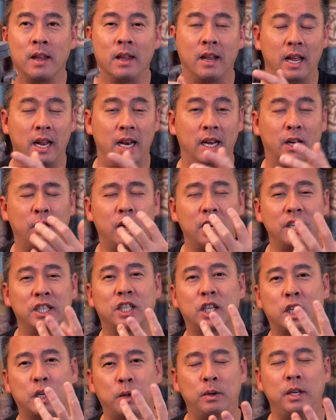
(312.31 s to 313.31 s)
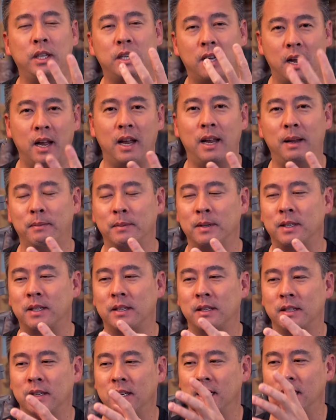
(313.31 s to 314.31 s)
And it crashes 3
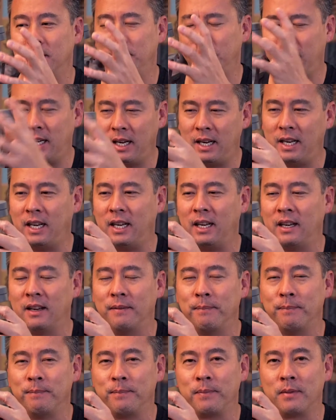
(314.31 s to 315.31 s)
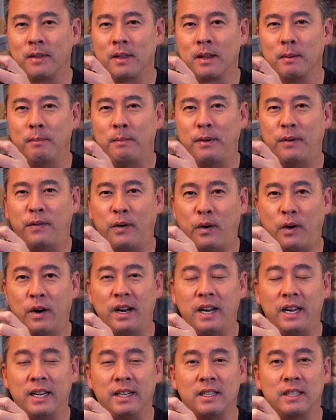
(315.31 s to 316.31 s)
times in the beginning
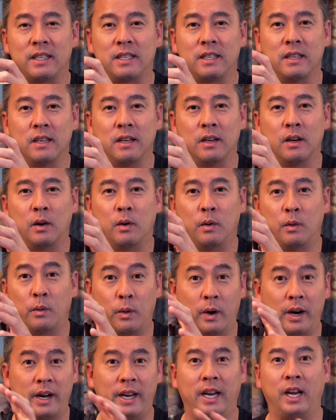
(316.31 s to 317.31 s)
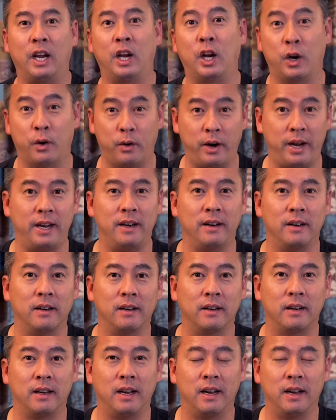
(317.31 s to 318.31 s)
before it's running great.
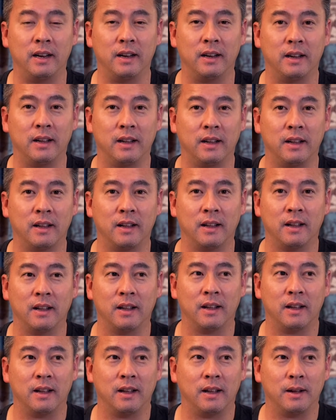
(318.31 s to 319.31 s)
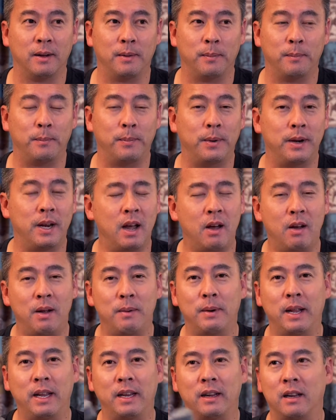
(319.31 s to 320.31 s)
Okay. But now
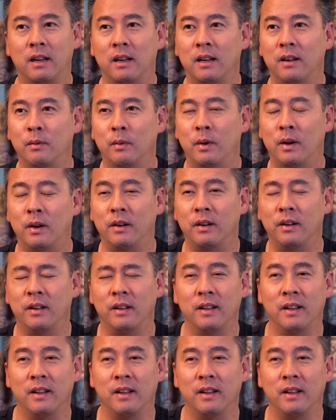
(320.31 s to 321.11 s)
I'm like, well,